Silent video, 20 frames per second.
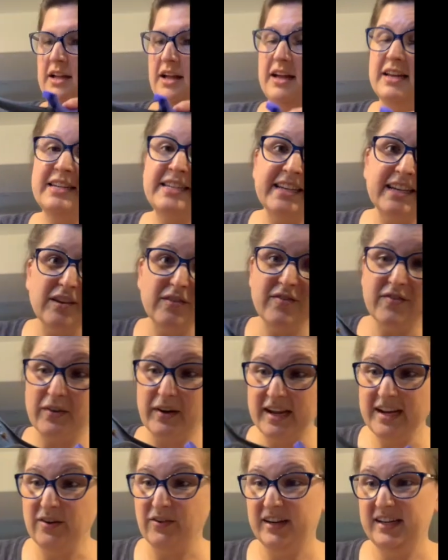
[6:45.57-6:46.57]
until
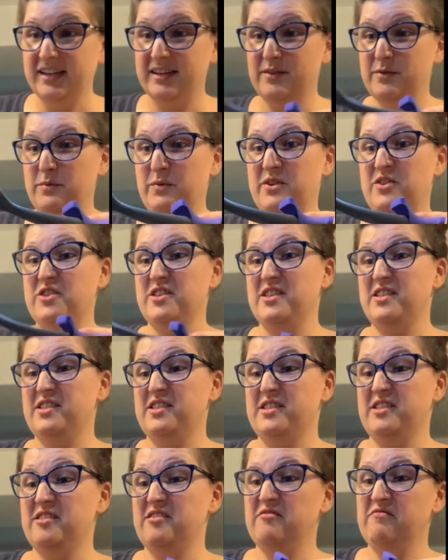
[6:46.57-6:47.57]
fragrant, which
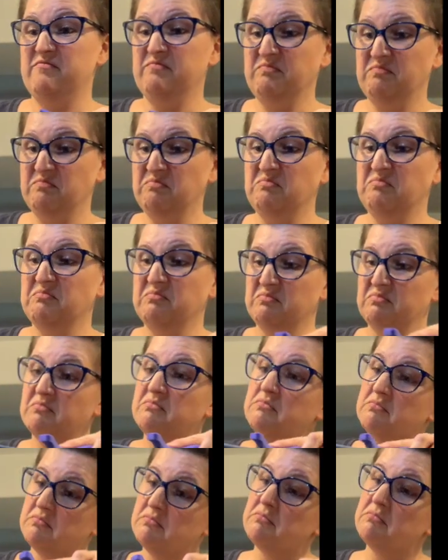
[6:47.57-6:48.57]
is,
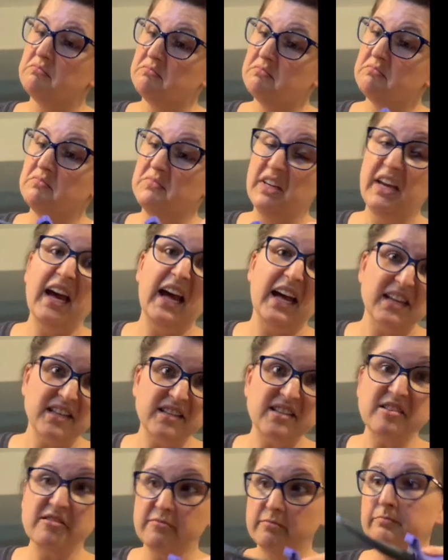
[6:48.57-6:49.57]

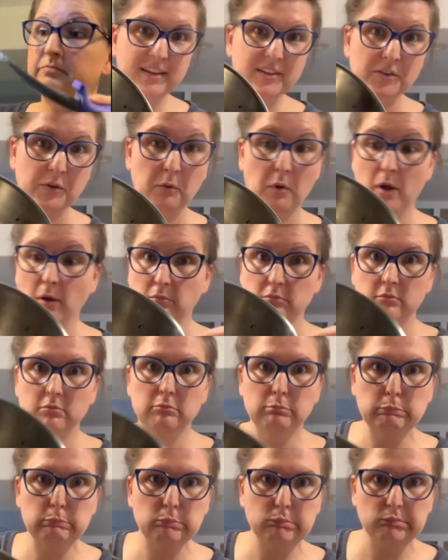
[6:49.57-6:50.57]
yes. So, oh,
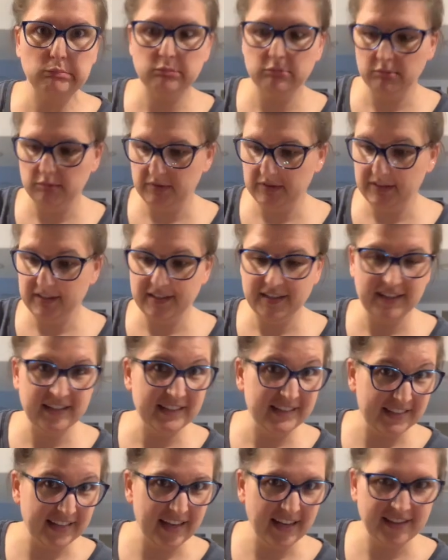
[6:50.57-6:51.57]

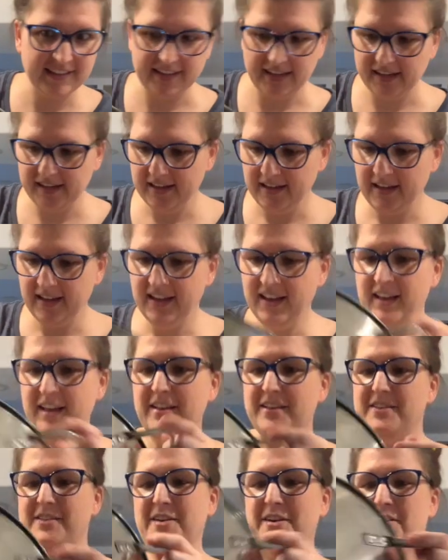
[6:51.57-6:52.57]
sexy.
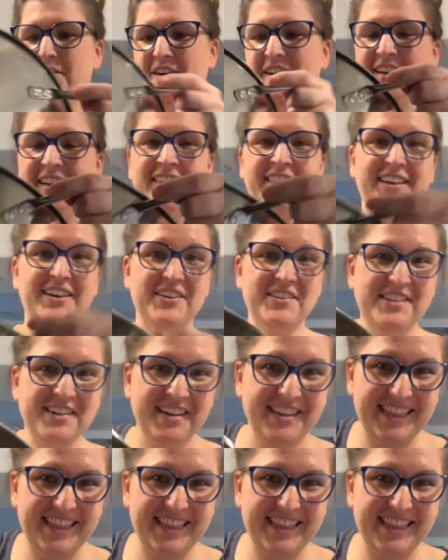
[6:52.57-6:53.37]
So those are